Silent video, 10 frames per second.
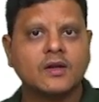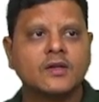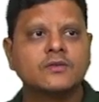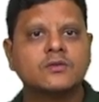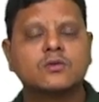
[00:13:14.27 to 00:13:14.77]

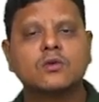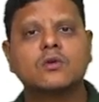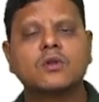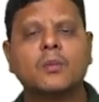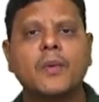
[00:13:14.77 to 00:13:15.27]
So
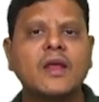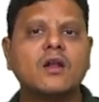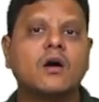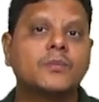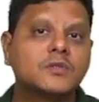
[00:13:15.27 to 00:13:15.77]
the main
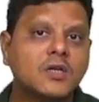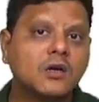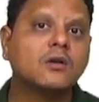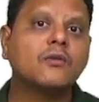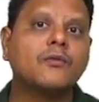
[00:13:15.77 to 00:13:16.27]
object
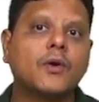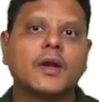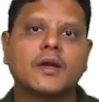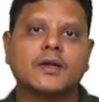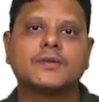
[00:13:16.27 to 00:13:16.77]
of audit,